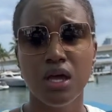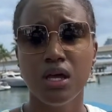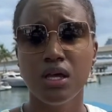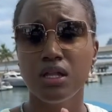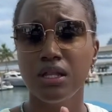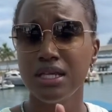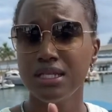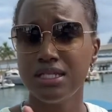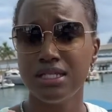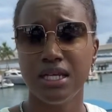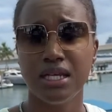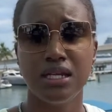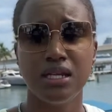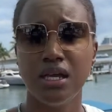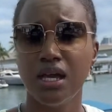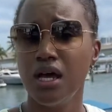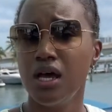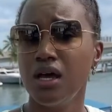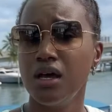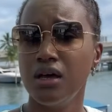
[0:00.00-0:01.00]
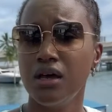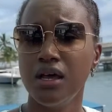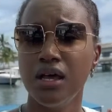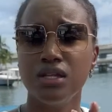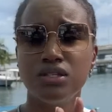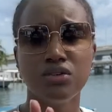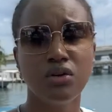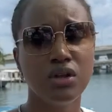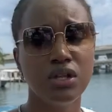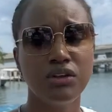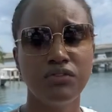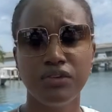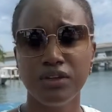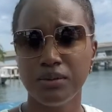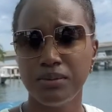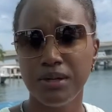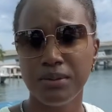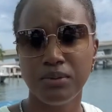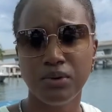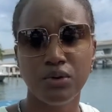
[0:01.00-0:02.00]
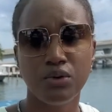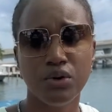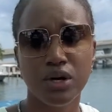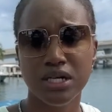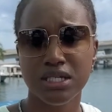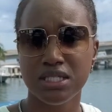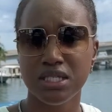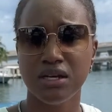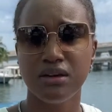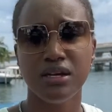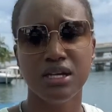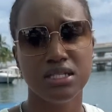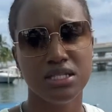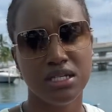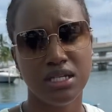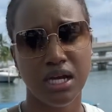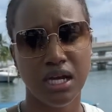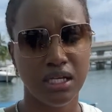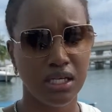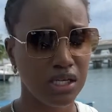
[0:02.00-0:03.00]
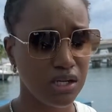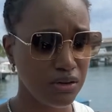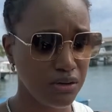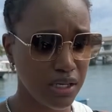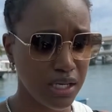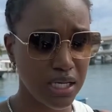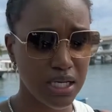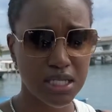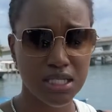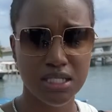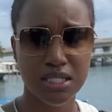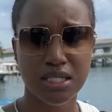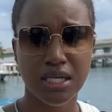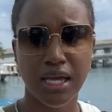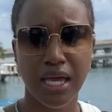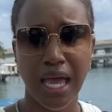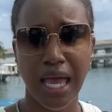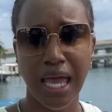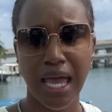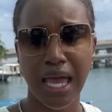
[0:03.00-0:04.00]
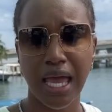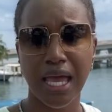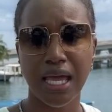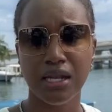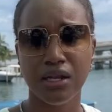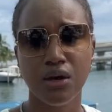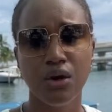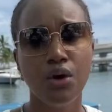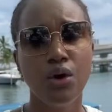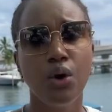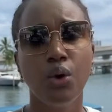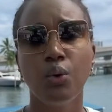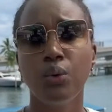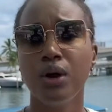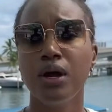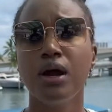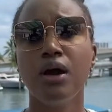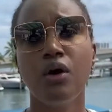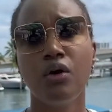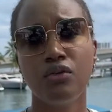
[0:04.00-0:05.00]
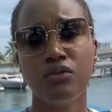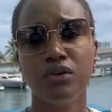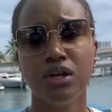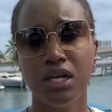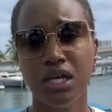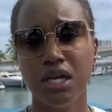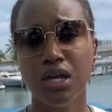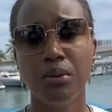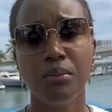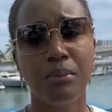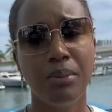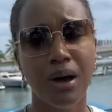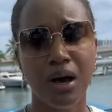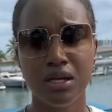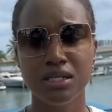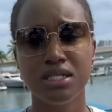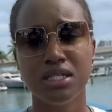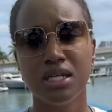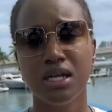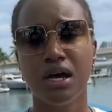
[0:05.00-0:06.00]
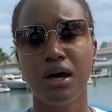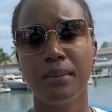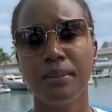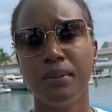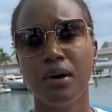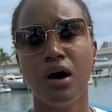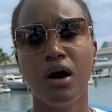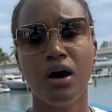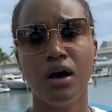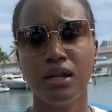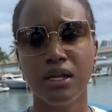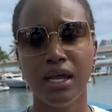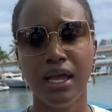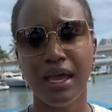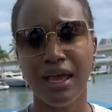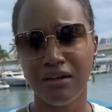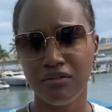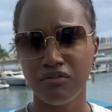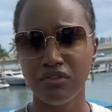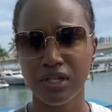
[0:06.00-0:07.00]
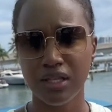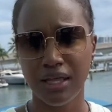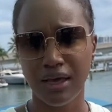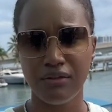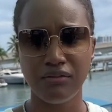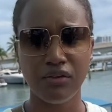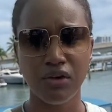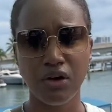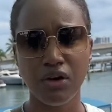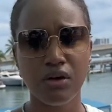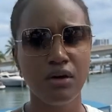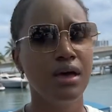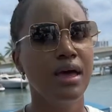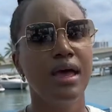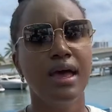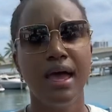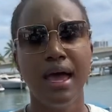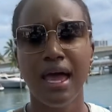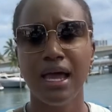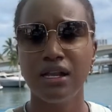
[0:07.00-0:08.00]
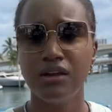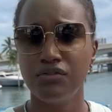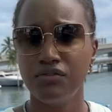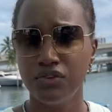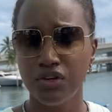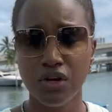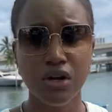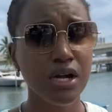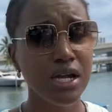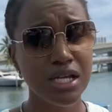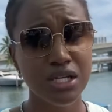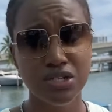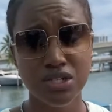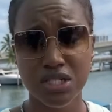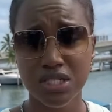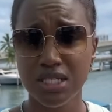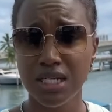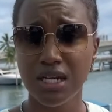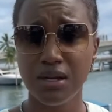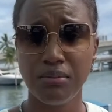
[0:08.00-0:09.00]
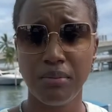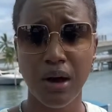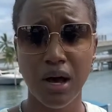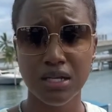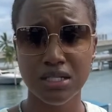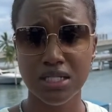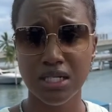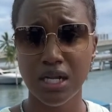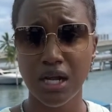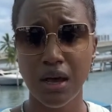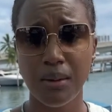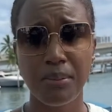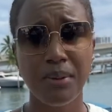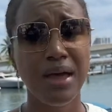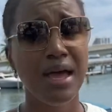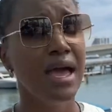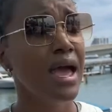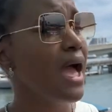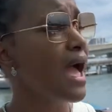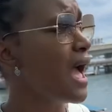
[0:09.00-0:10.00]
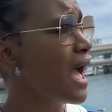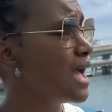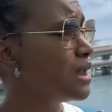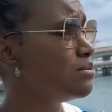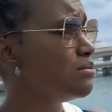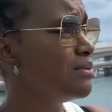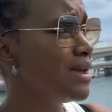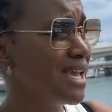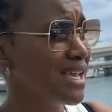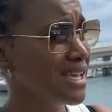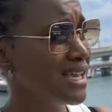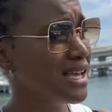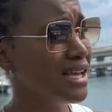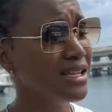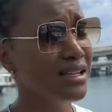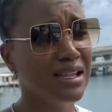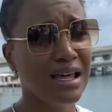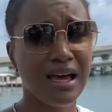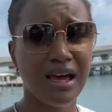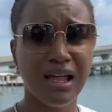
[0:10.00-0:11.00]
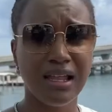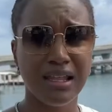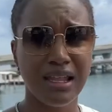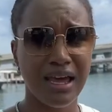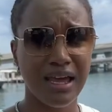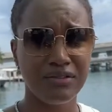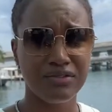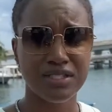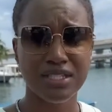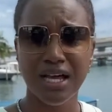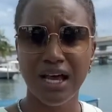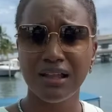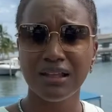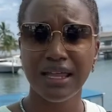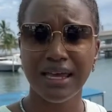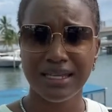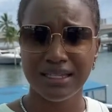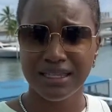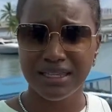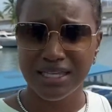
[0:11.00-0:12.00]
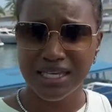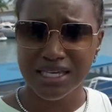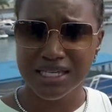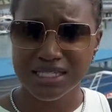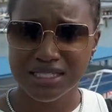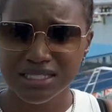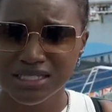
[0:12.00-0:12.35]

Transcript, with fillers: listen, it's only for the people who are serious and not curious. And we're over here bossing up on every level. And if you're interested in bossing up and making a lifestyle like this